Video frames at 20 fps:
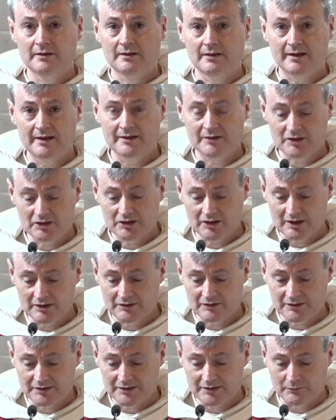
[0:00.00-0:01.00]
as the
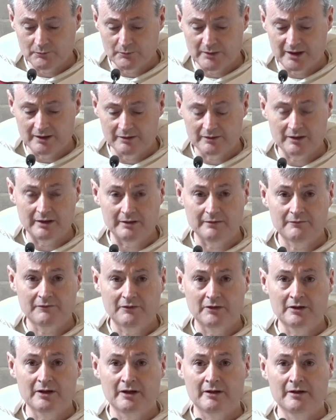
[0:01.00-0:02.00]
changes that we are going through
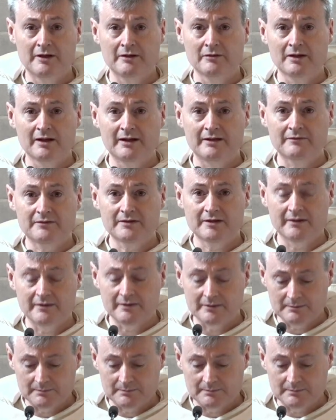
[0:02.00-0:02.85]
in our own lifetime.